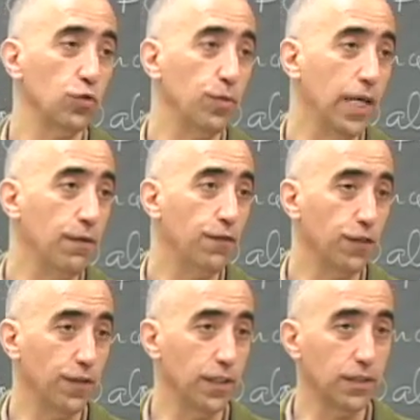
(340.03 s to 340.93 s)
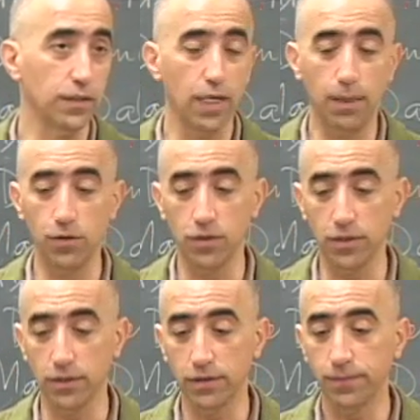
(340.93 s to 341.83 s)
to blame for these
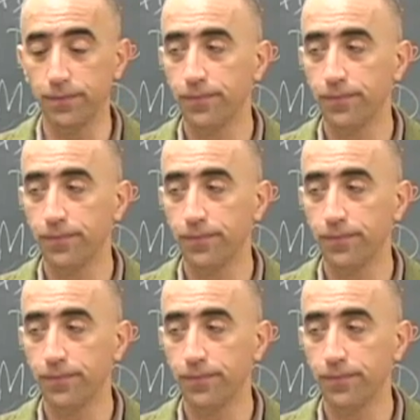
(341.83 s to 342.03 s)
abuses.